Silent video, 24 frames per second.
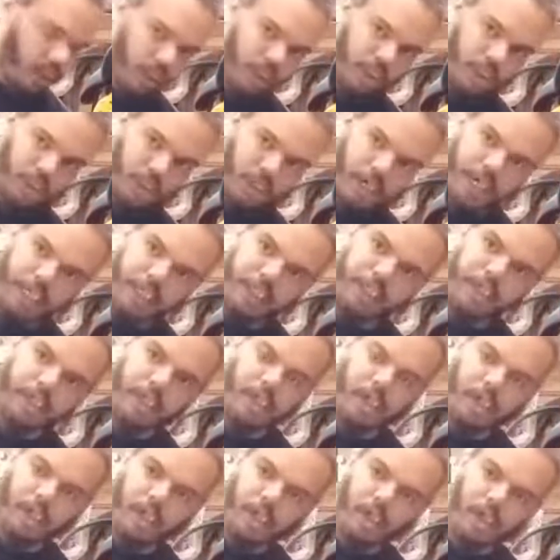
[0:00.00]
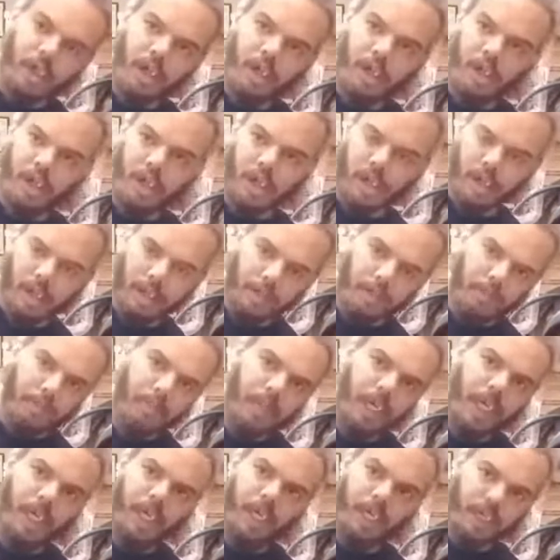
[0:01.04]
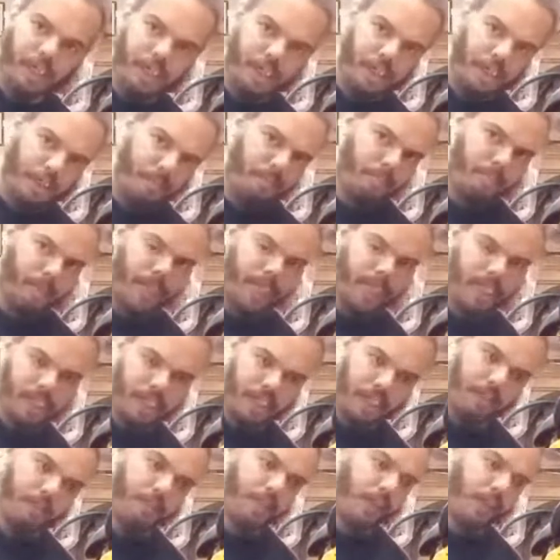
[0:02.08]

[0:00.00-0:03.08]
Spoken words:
trash talk on my cheap bike stand